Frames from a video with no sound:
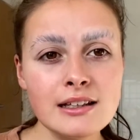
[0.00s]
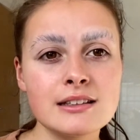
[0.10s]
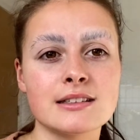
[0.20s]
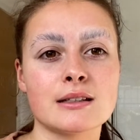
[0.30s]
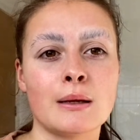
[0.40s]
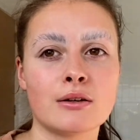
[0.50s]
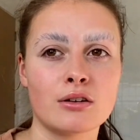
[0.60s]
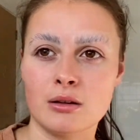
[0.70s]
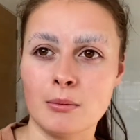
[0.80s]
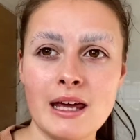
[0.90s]
it sticks better to
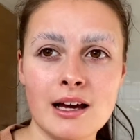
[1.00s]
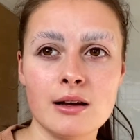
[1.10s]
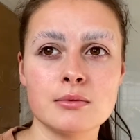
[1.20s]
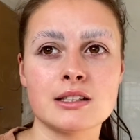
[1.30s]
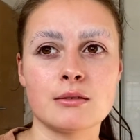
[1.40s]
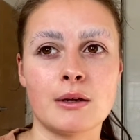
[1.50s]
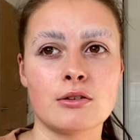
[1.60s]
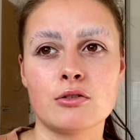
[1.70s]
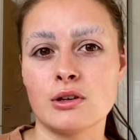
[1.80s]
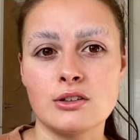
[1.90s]
the makeup, sticks better
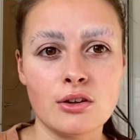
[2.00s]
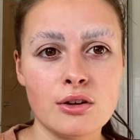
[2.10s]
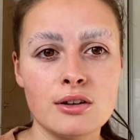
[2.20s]
to each other,